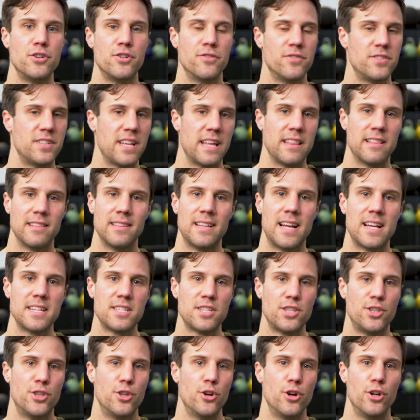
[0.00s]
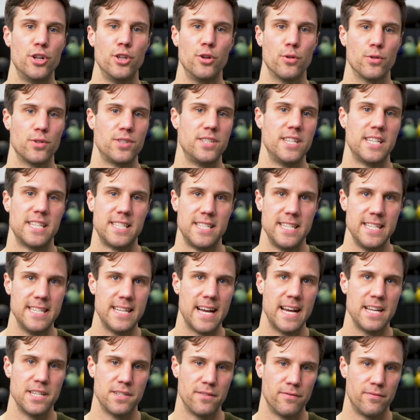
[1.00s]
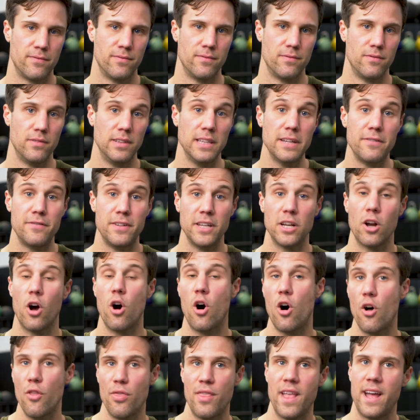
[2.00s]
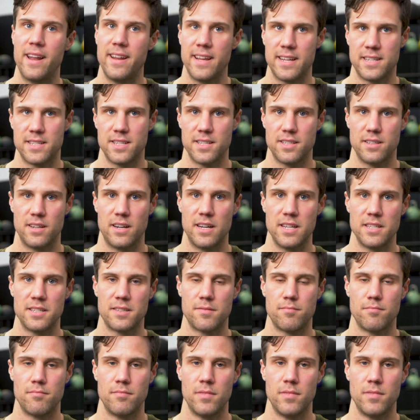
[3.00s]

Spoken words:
of, say, the last 30 or 60 days of lifting on that exercise.